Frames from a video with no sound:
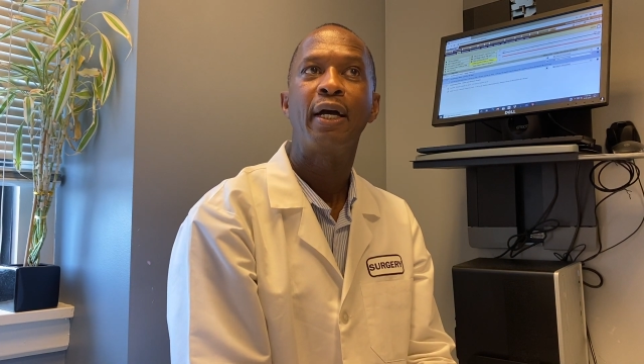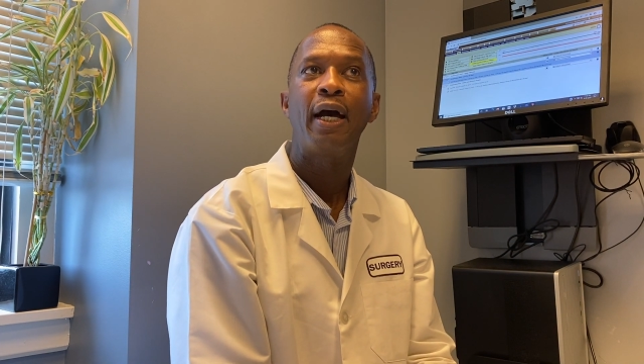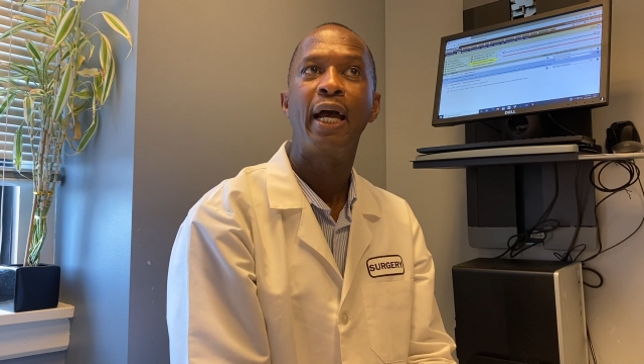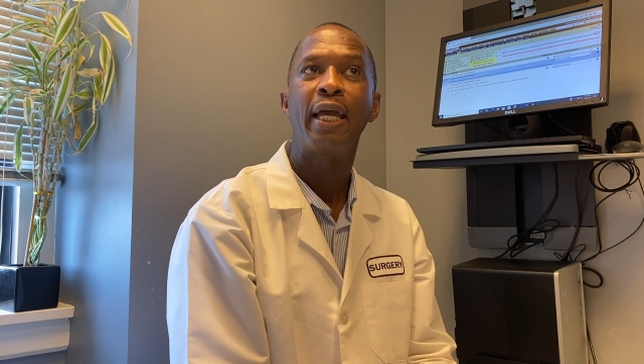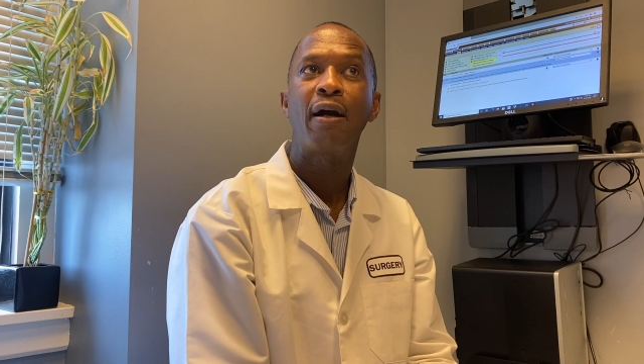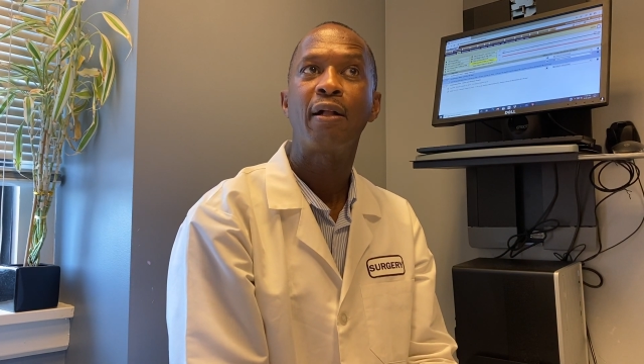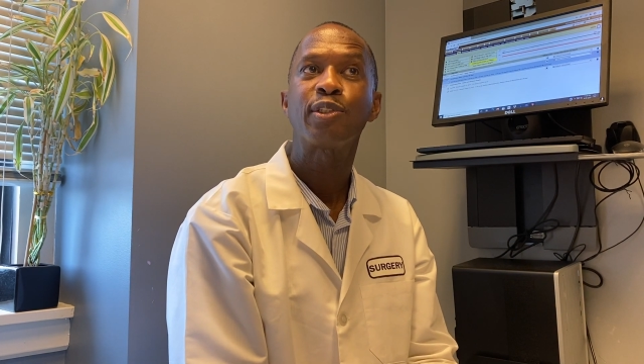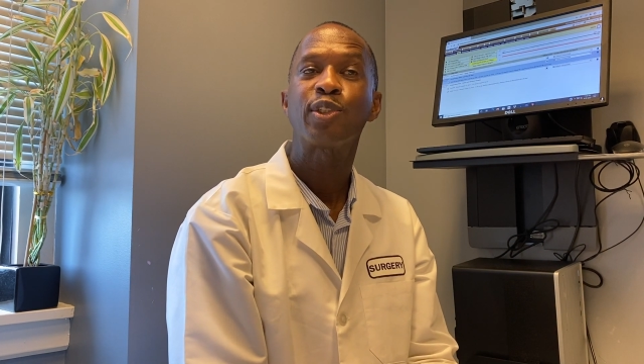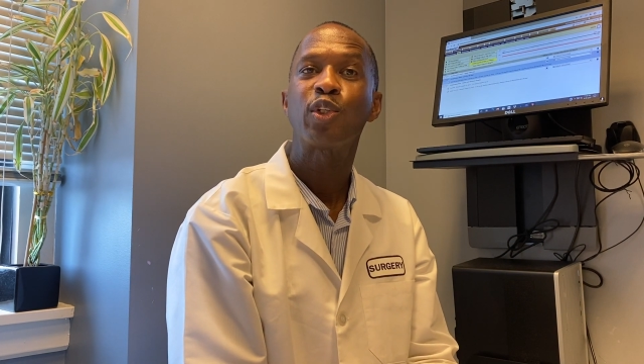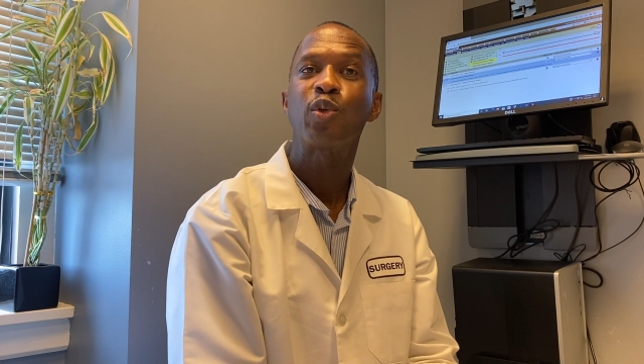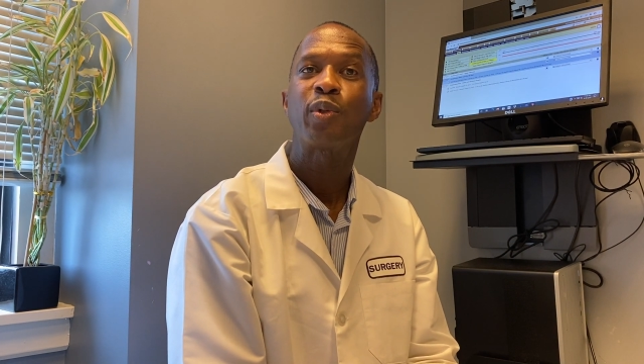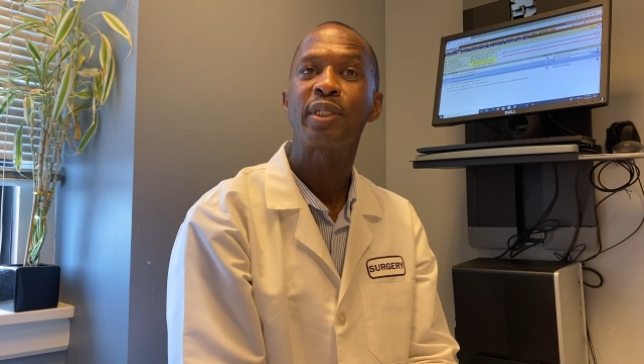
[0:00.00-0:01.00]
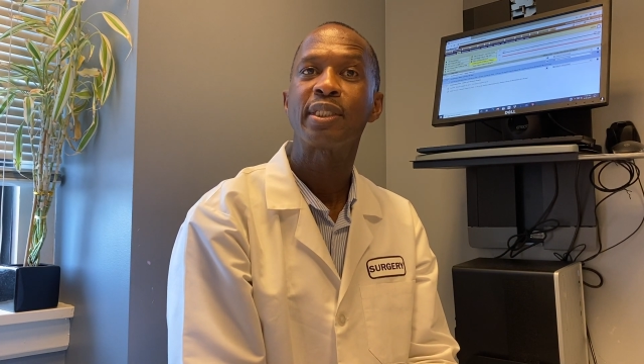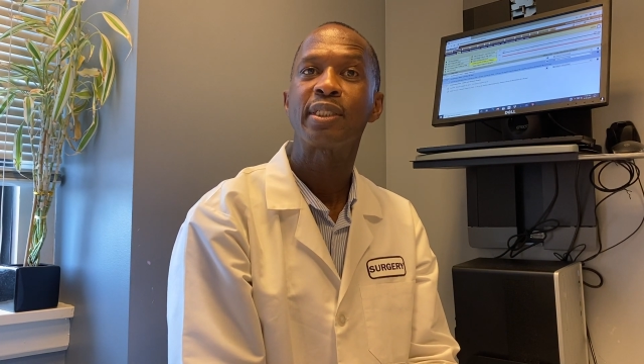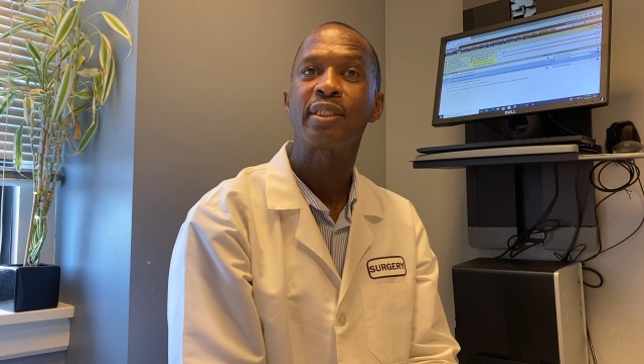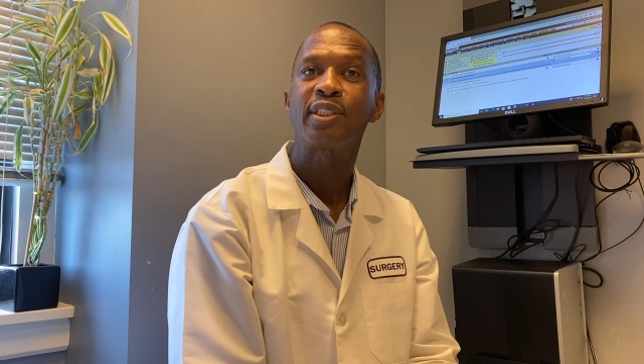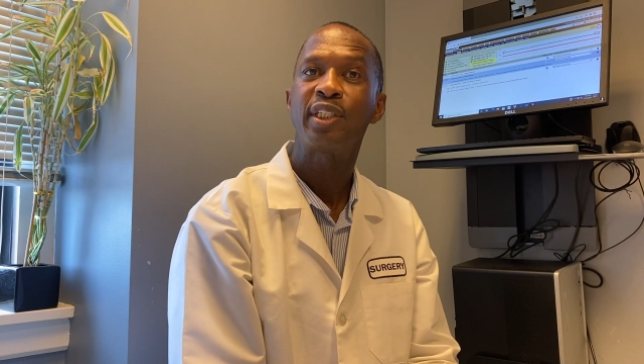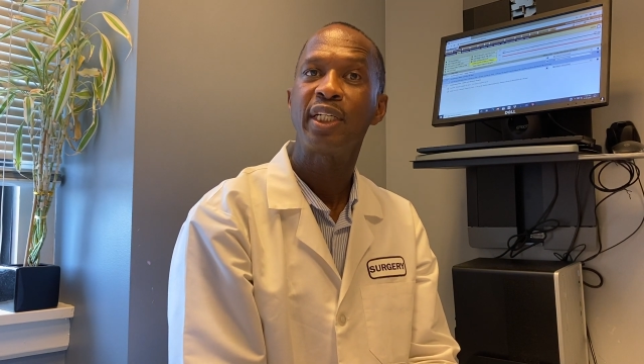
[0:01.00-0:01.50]
I also
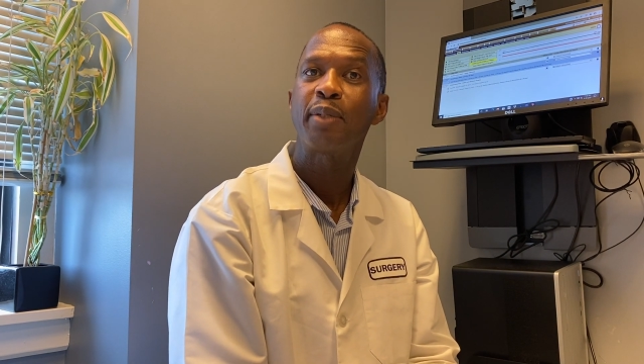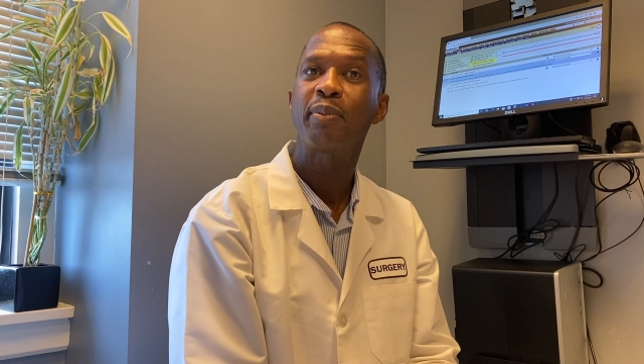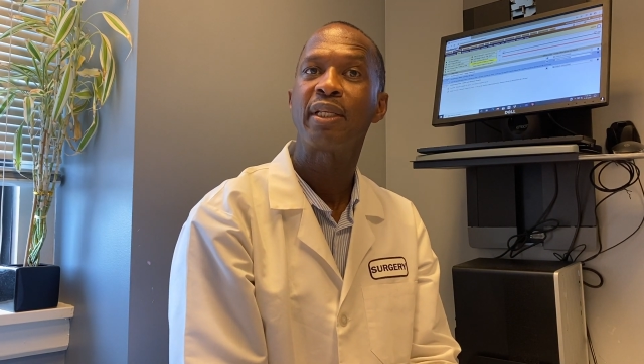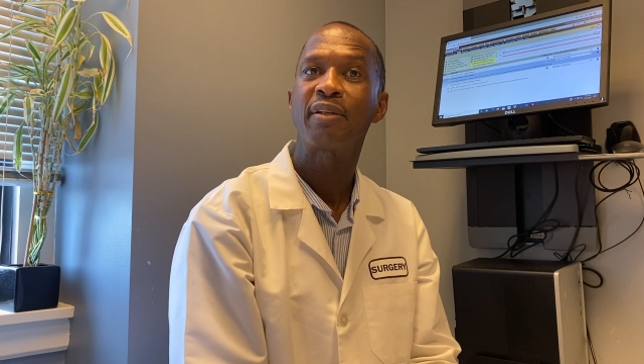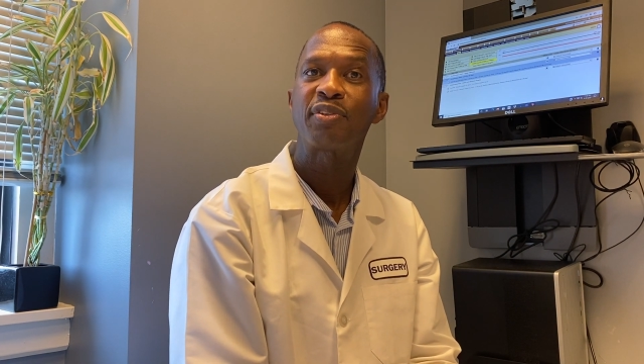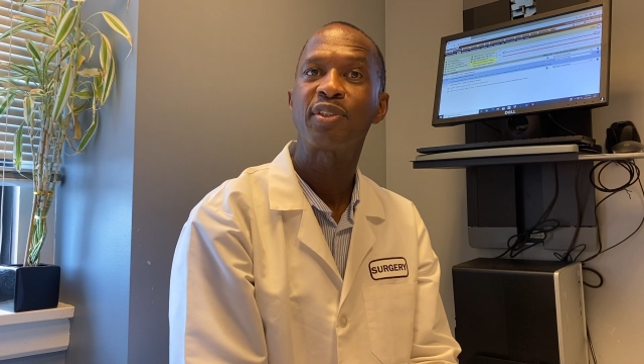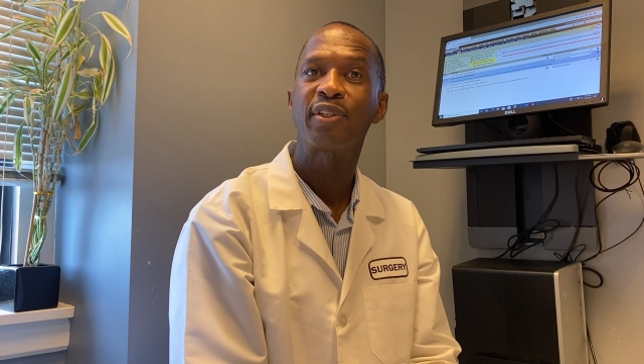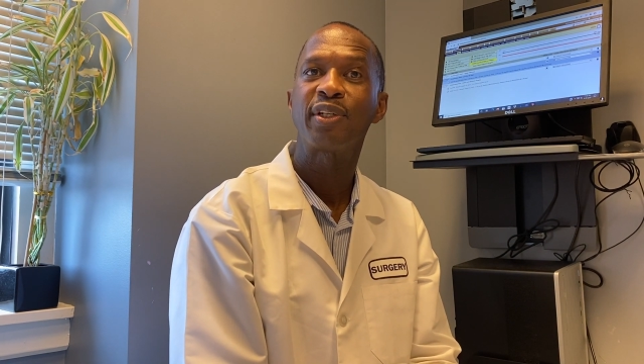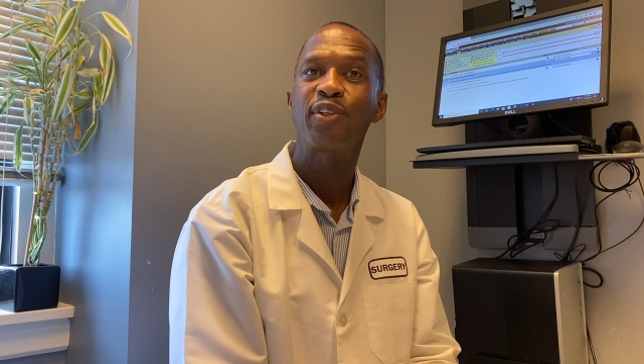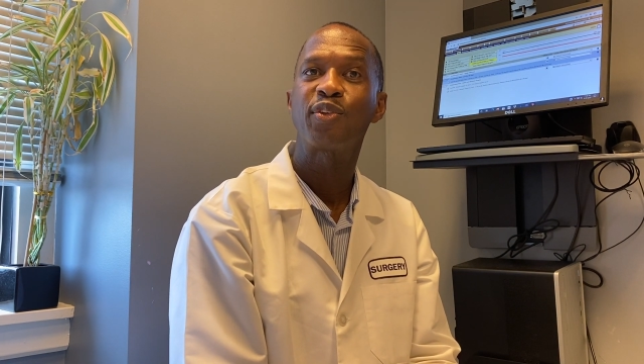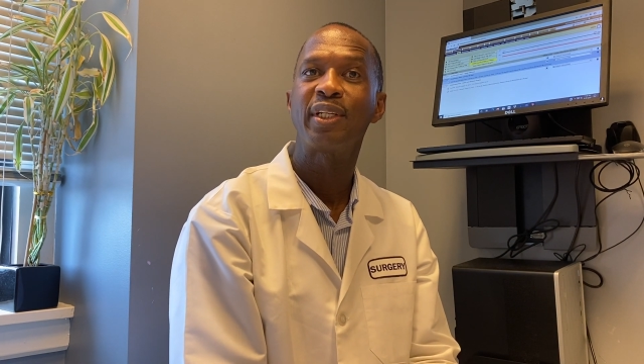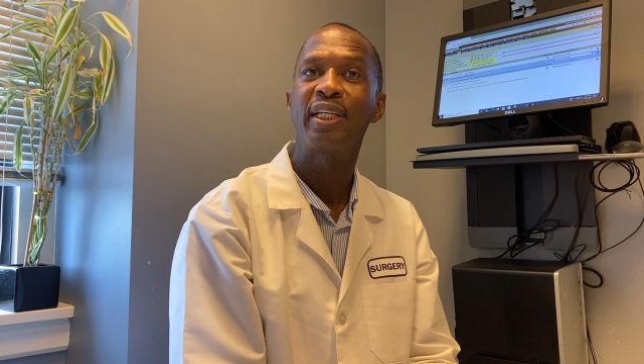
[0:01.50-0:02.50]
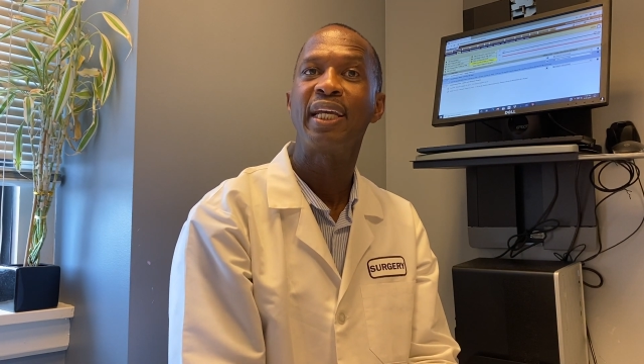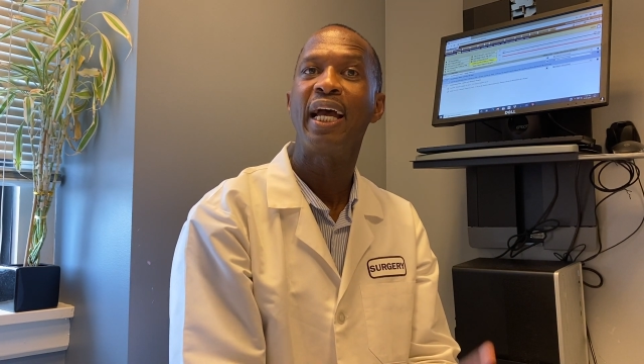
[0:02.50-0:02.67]
was chairman of surgery